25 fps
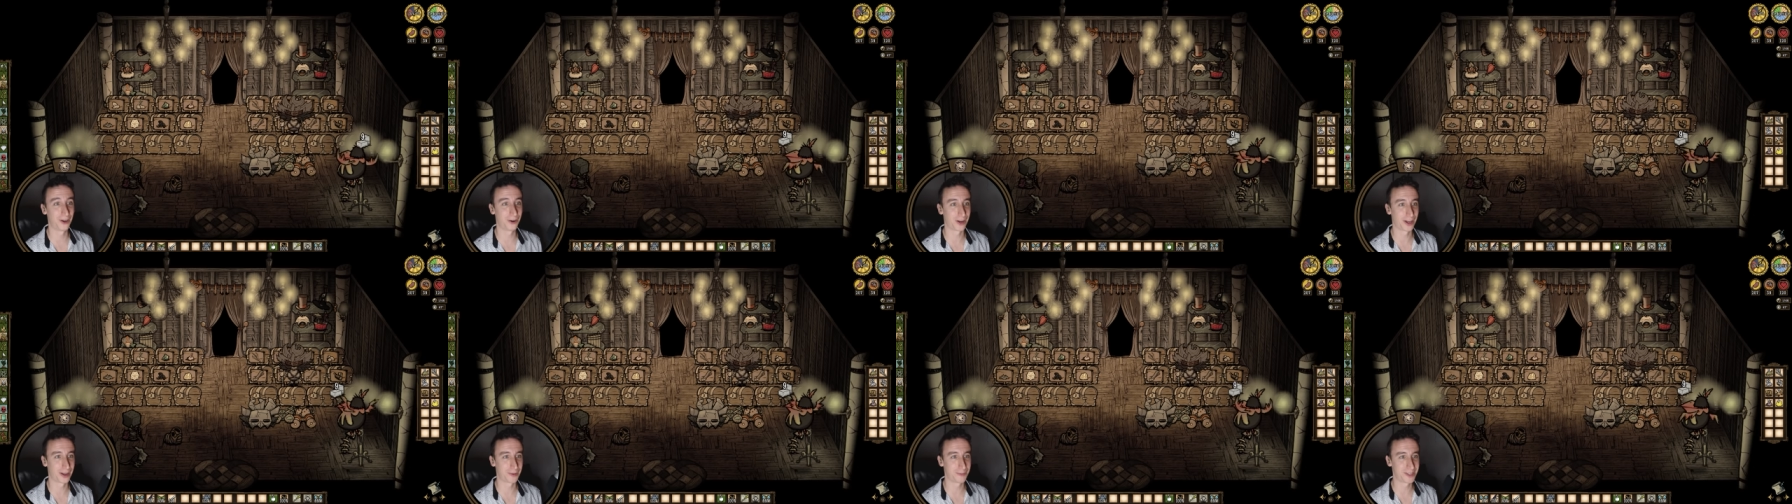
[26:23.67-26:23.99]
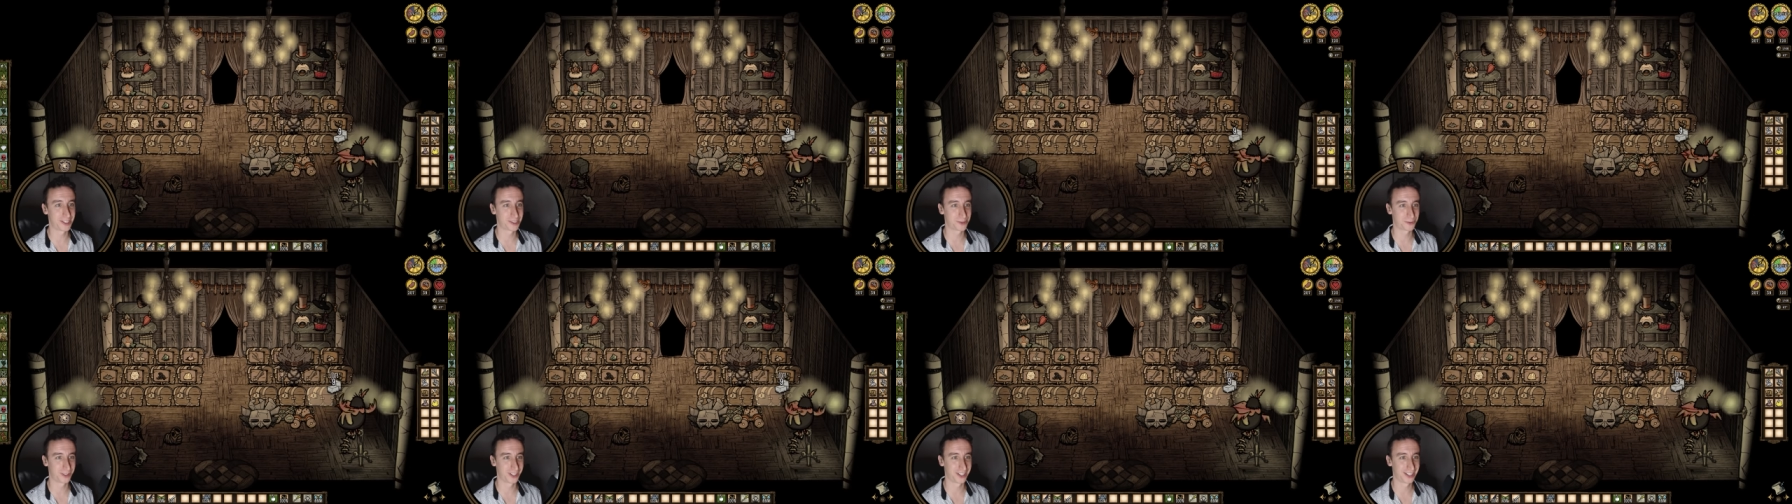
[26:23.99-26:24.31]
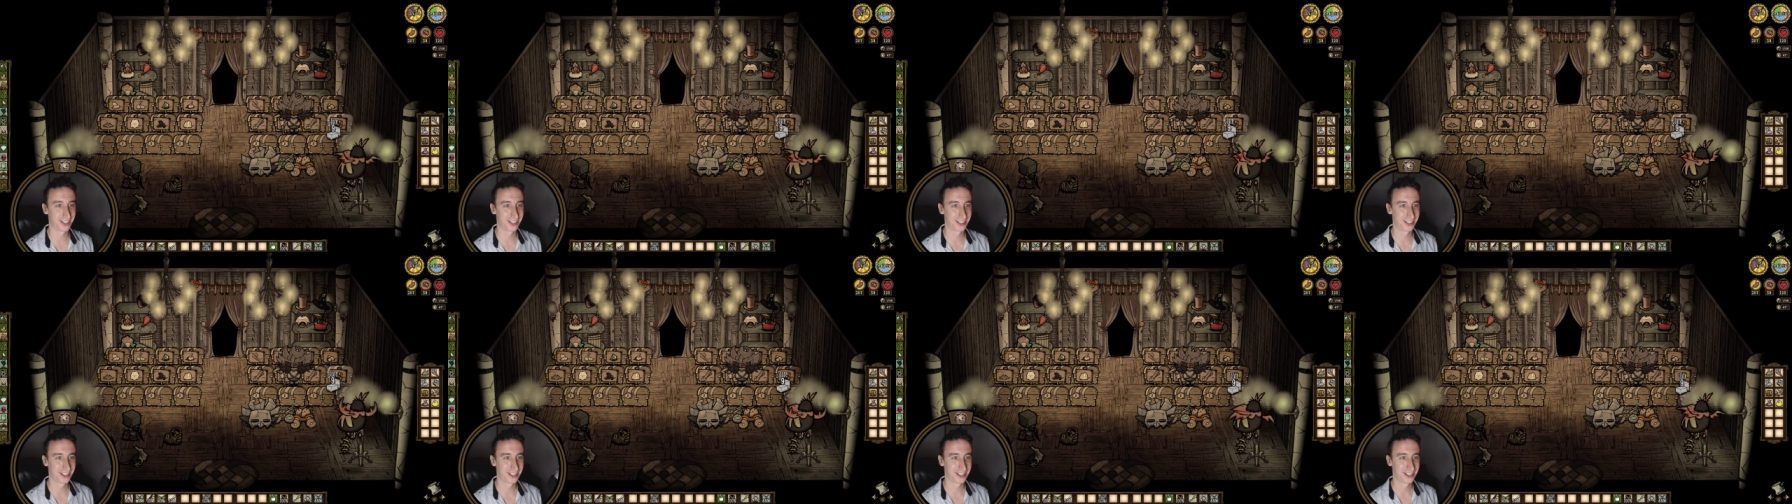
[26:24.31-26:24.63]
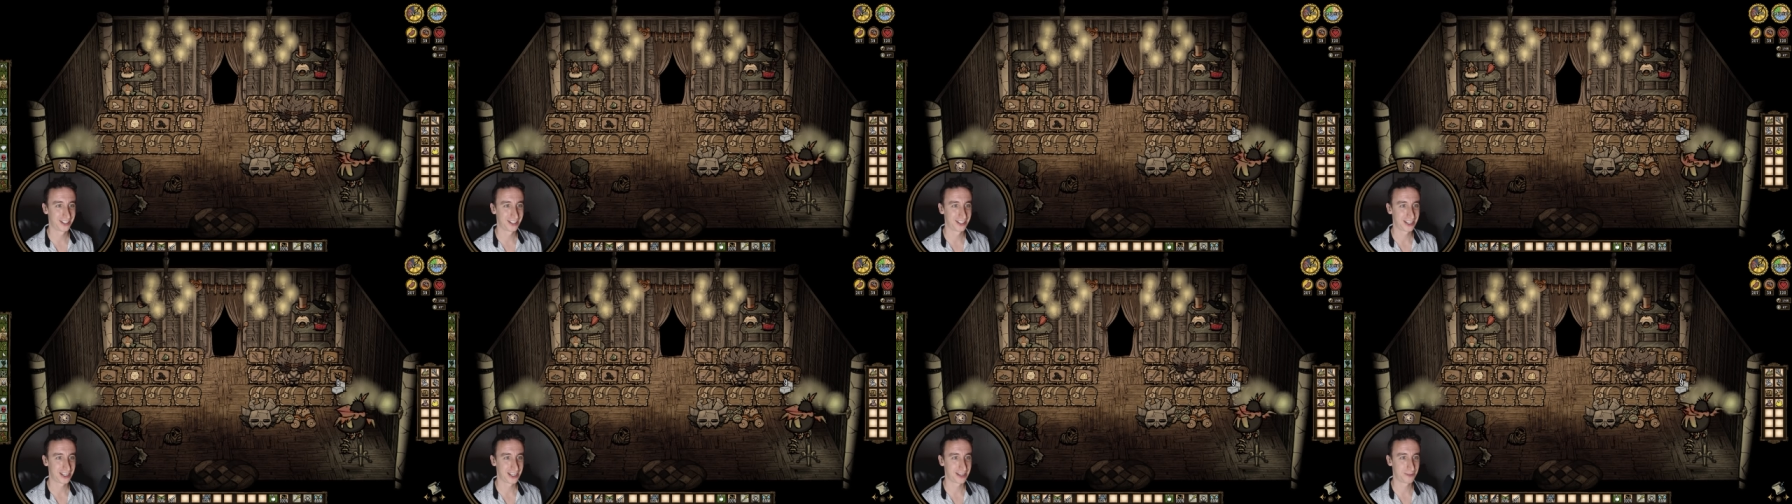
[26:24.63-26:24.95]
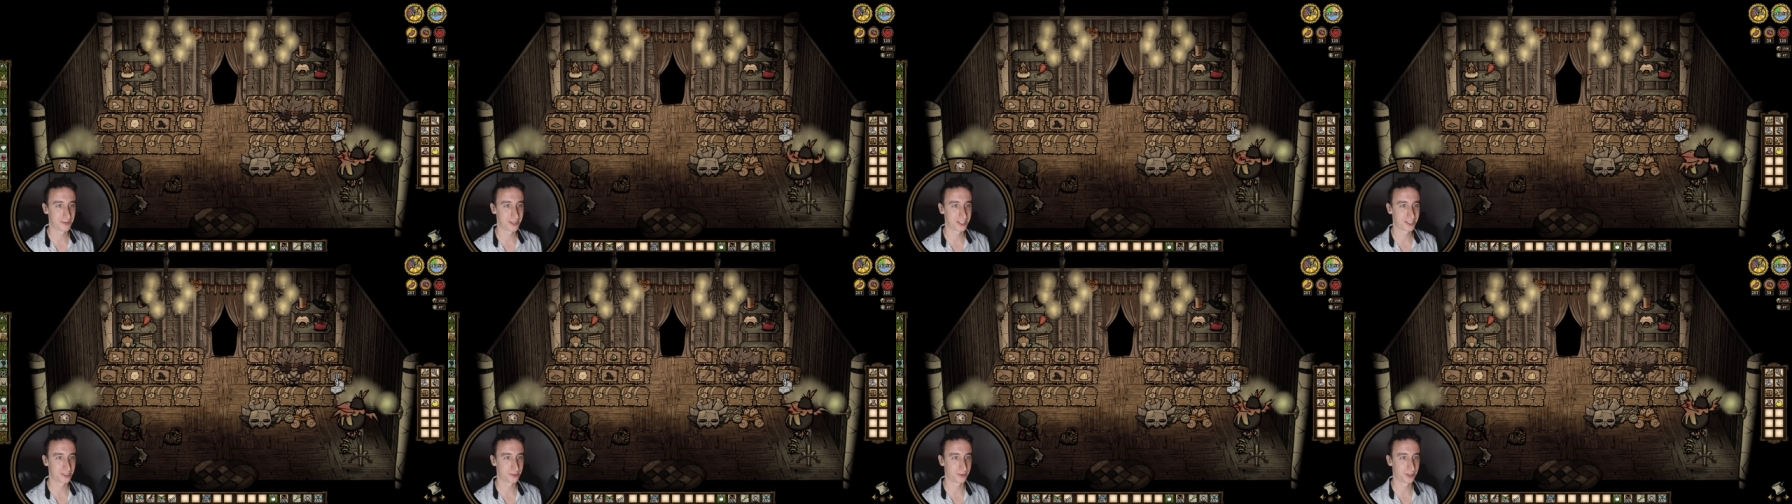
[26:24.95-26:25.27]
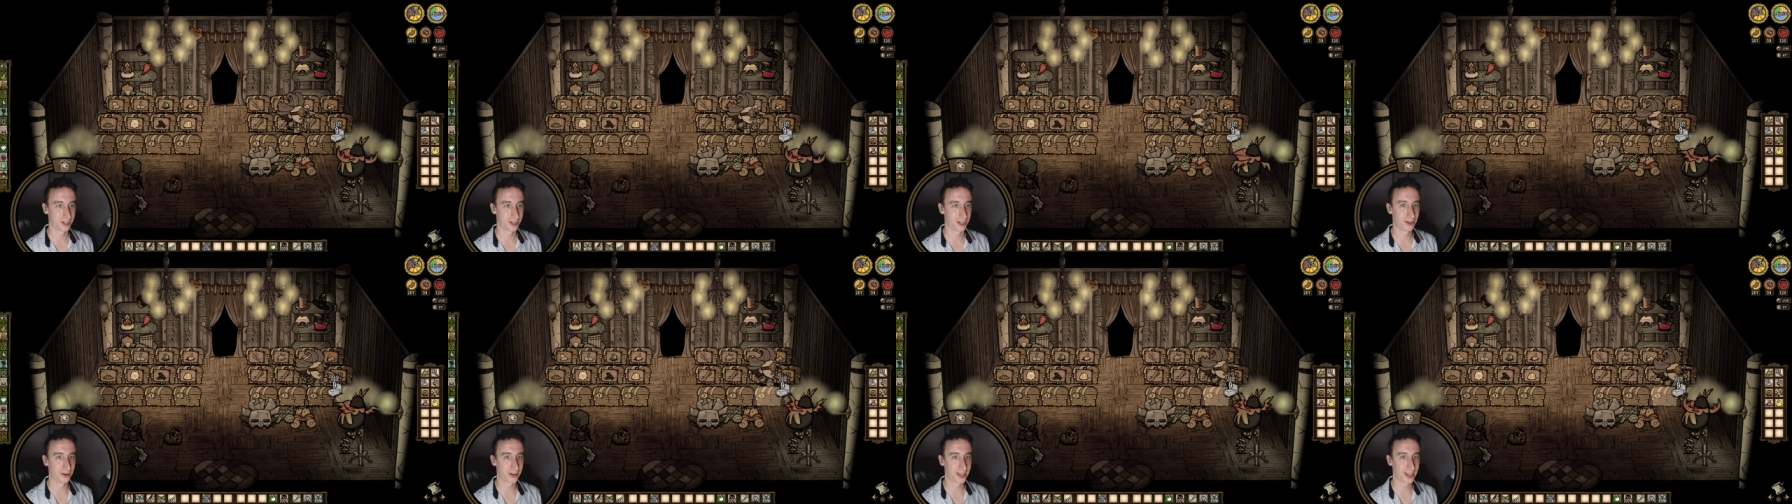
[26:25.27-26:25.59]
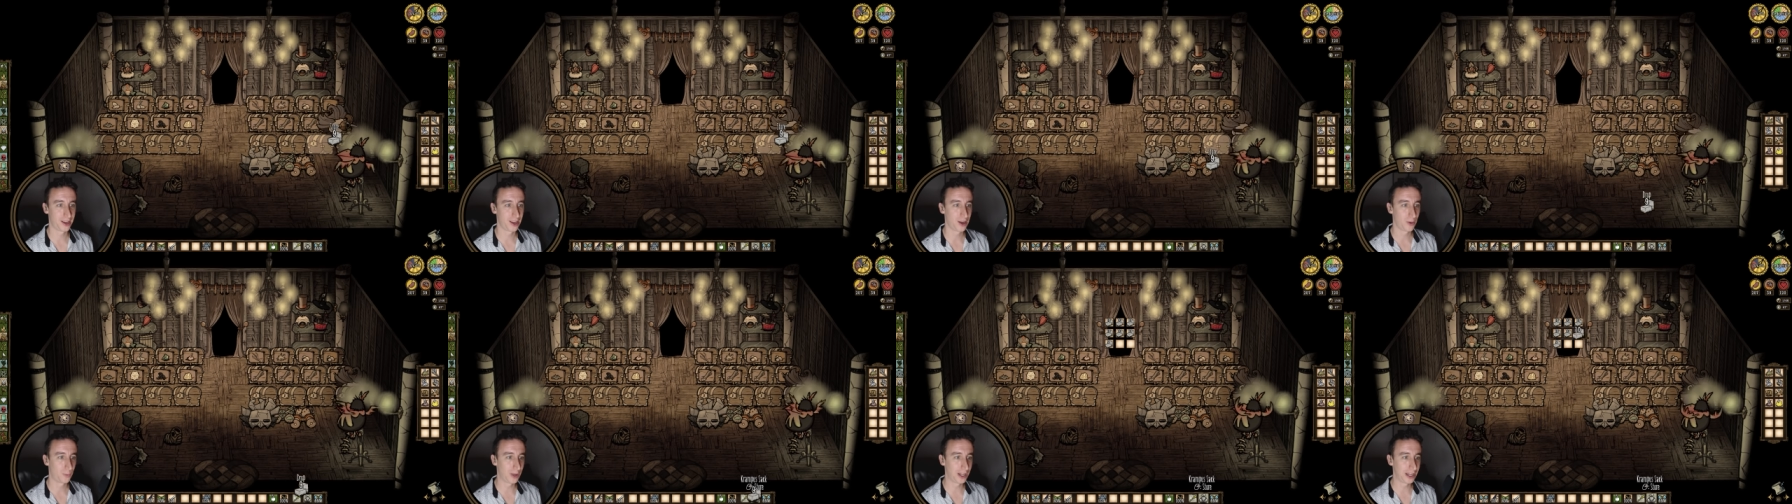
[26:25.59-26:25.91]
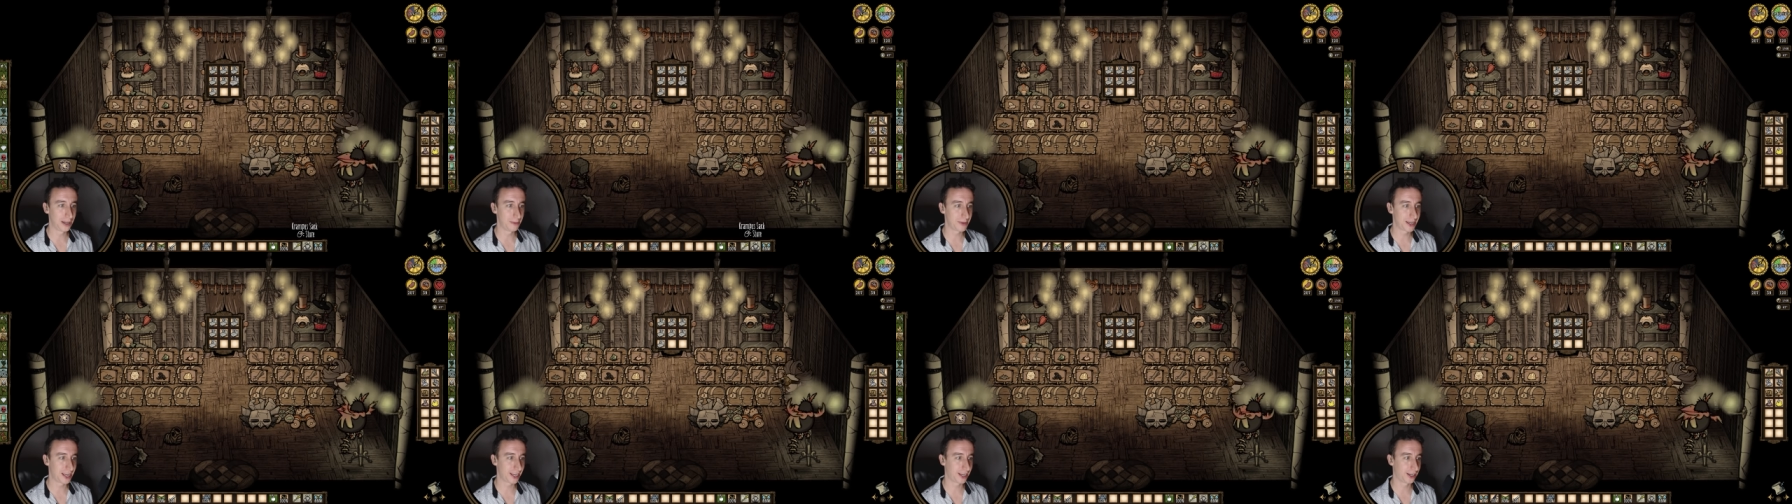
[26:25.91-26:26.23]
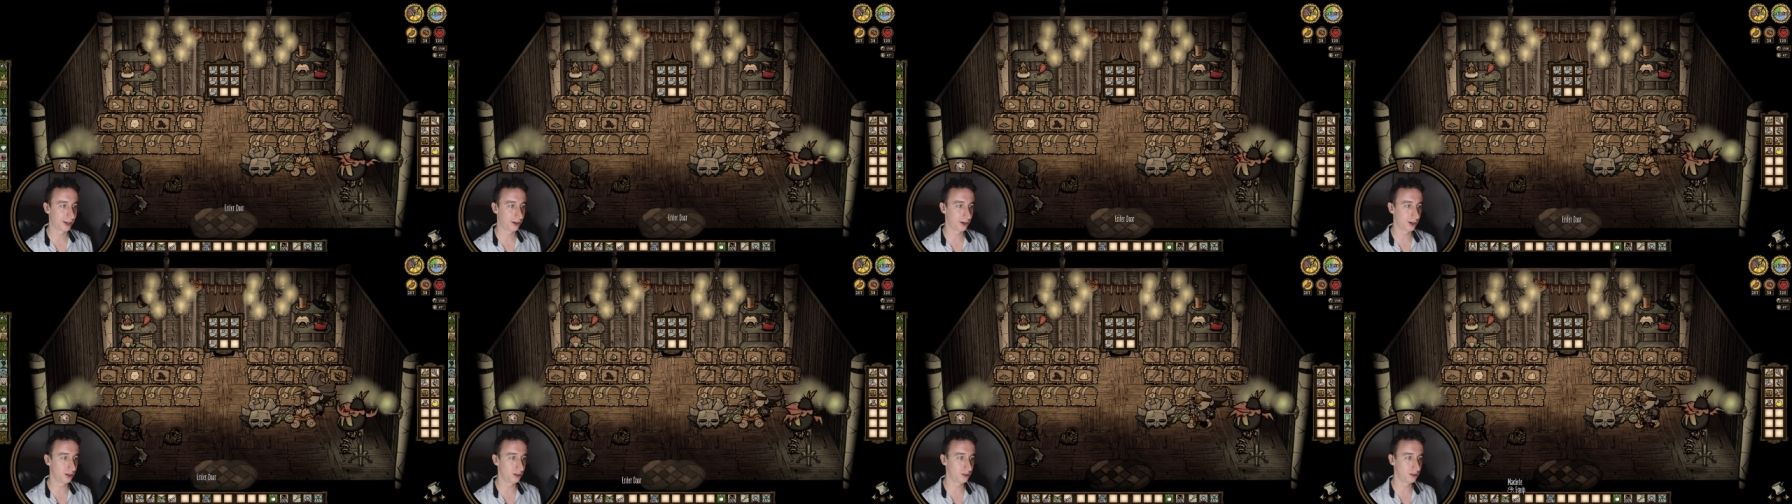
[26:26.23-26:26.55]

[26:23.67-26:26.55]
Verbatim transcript: Oh, I missed one. Okay, while I'm back here.